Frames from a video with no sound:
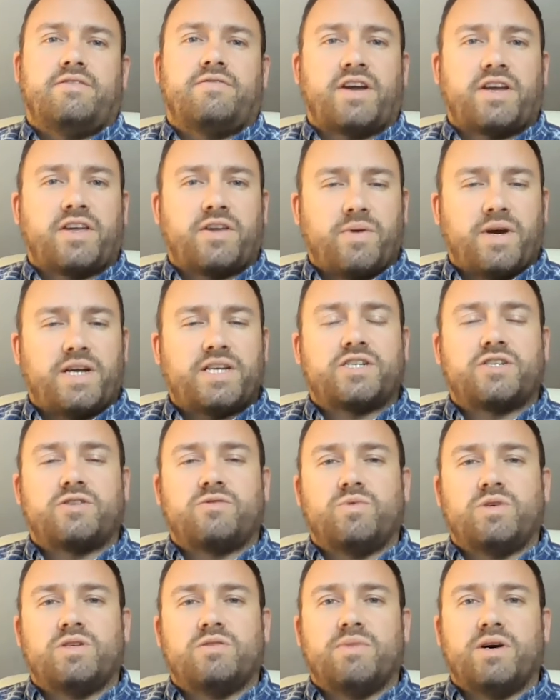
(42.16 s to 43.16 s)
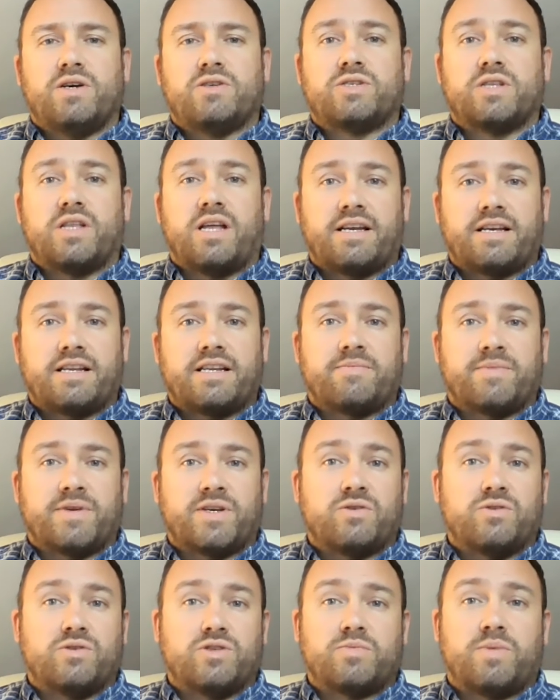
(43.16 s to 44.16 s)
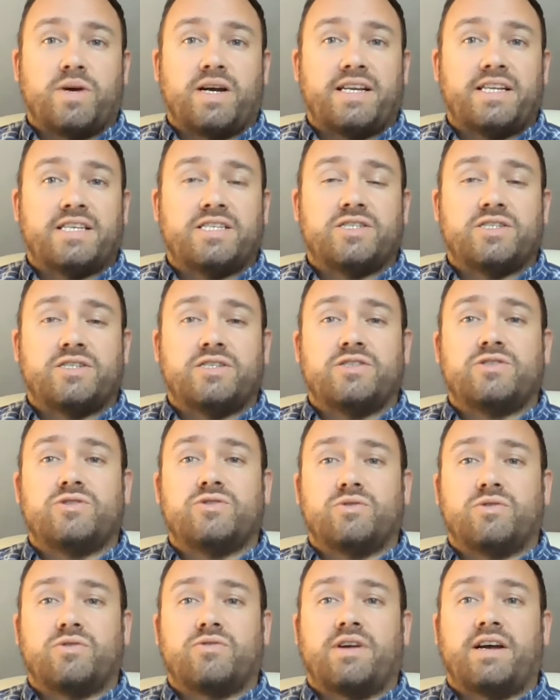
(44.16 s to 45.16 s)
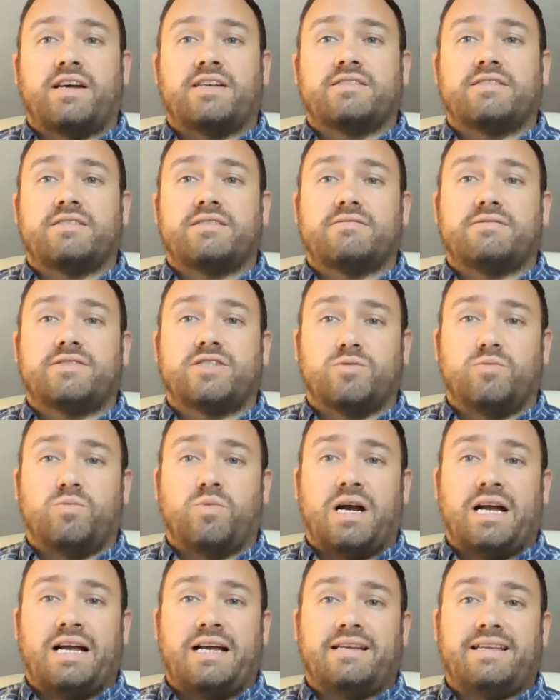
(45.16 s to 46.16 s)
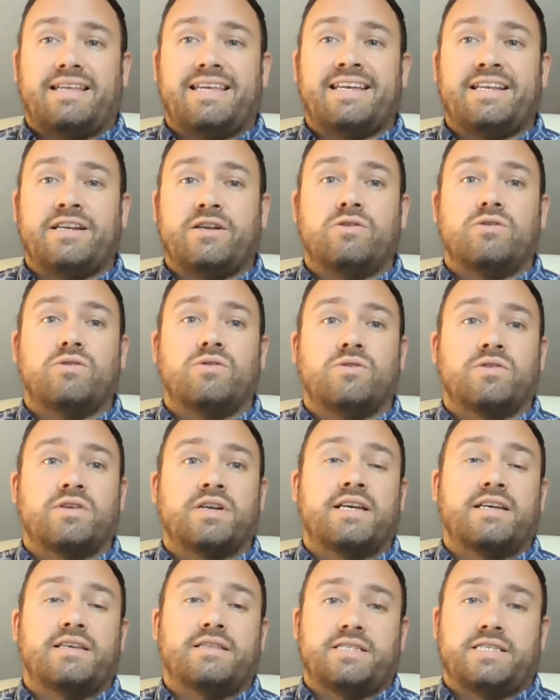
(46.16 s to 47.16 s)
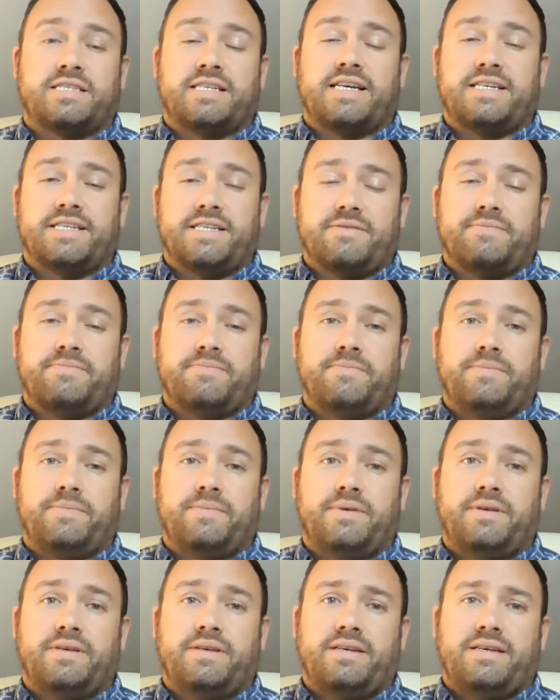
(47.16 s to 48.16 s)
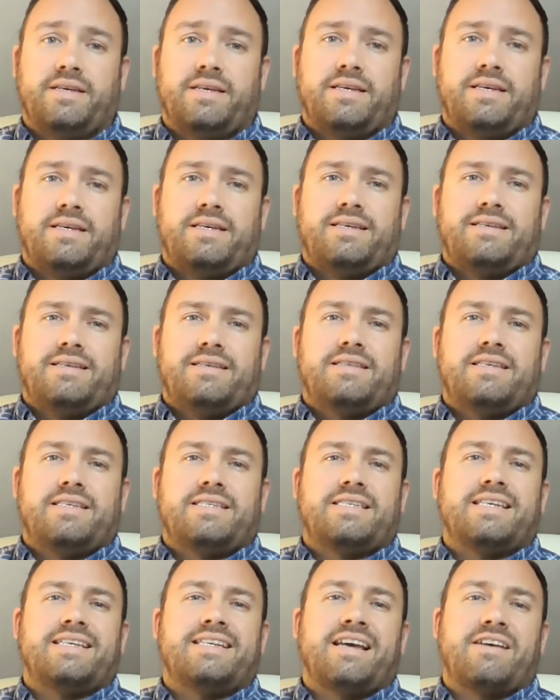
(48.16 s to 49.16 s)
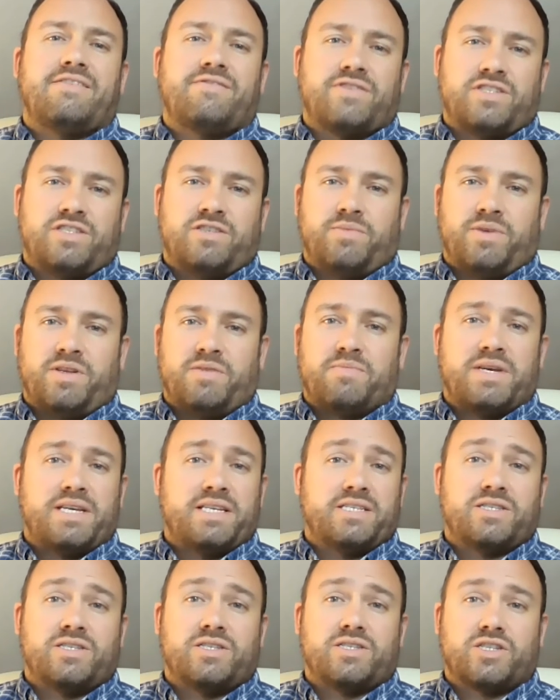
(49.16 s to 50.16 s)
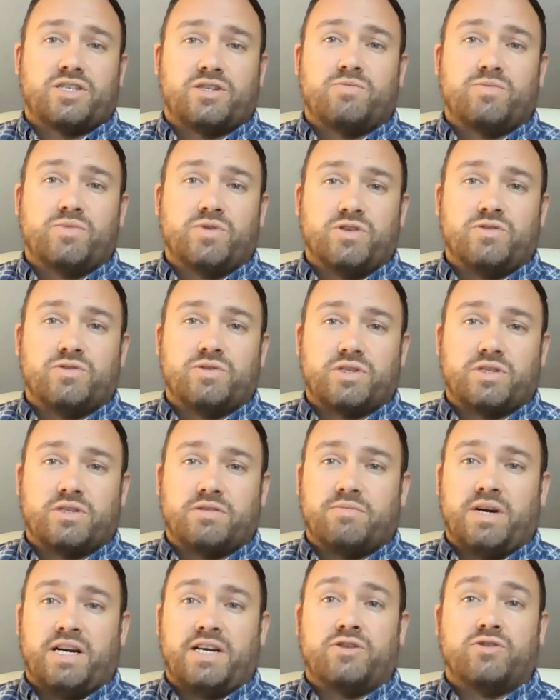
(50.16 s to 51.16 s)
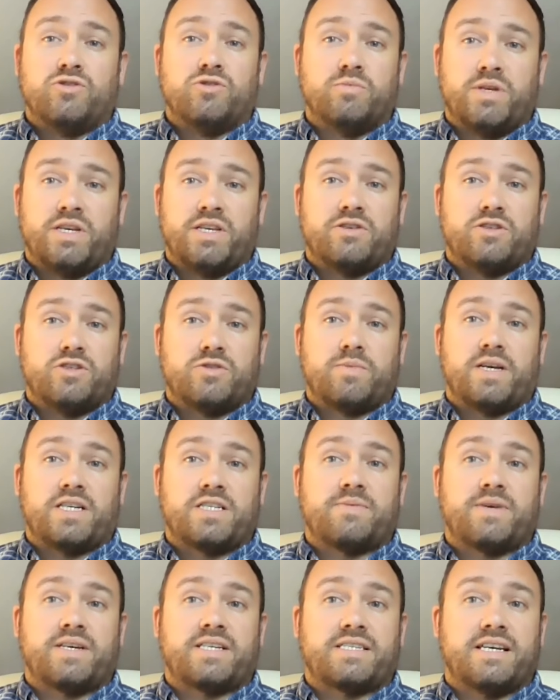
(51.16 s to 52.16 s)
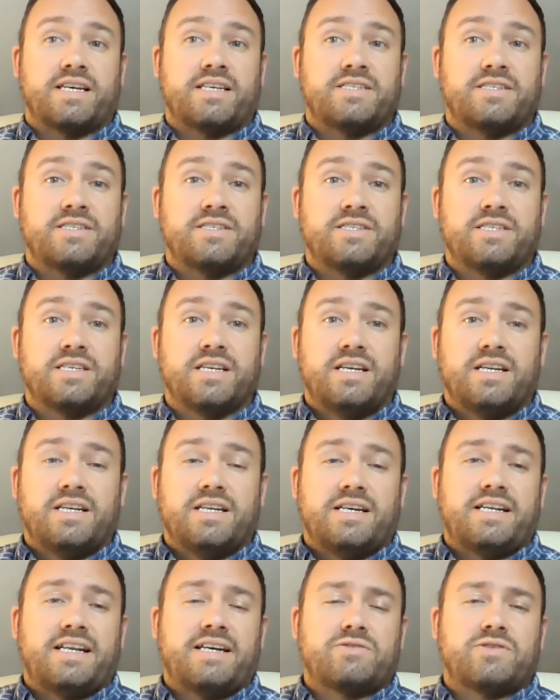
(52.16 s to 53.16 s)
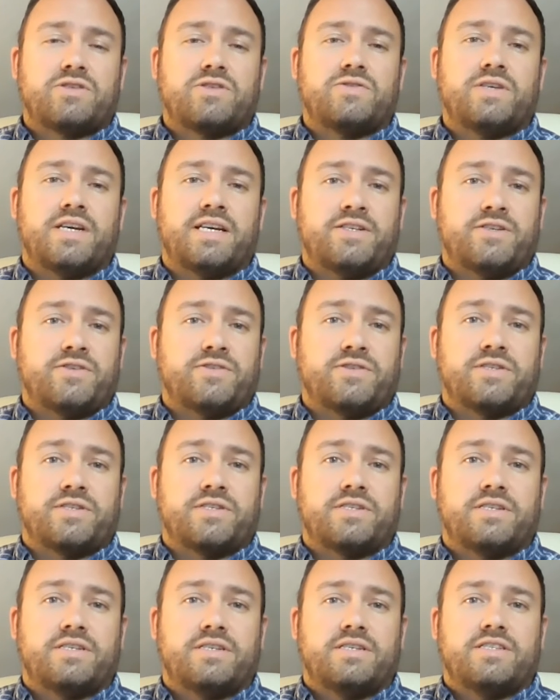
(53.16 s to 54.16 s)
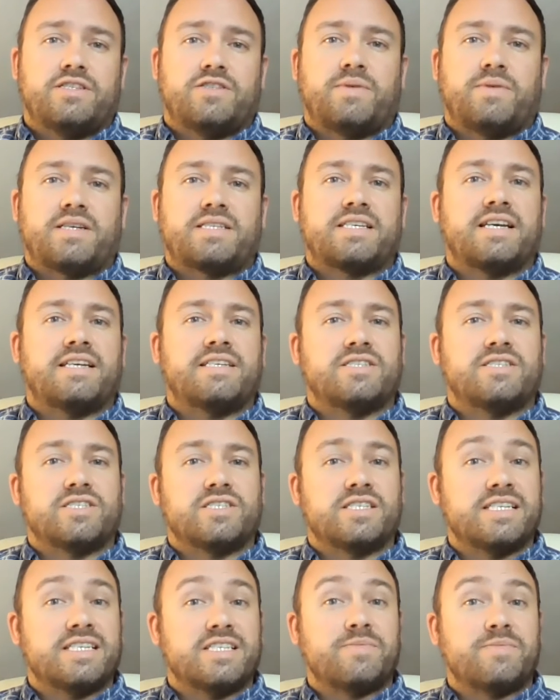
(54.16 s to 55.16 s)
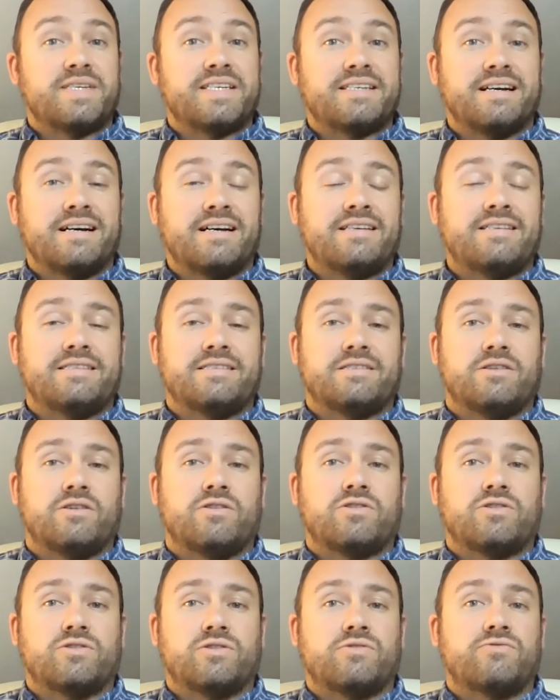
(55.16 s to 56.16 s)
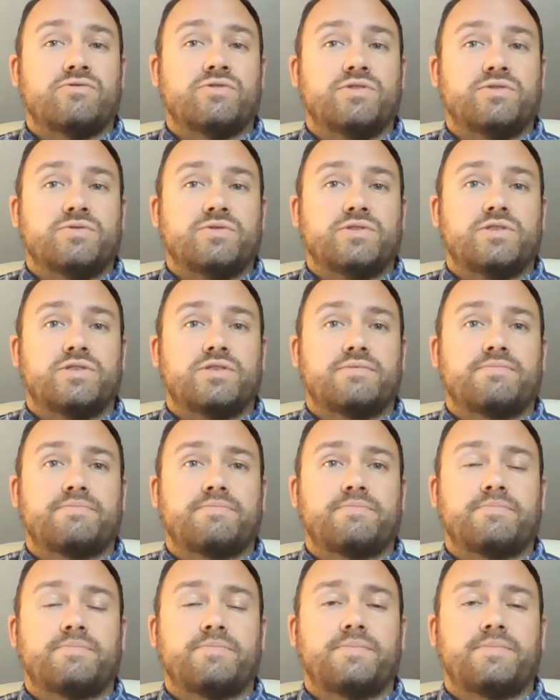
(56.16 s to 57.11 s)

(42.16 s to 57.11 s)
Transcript: An evacuation will most likely be caused by an incident or threat somewhere in or near the stadium. This inevitably means that some routes that might normally be used by spectators are now too dangerous, and spectators need to be guided along other routes.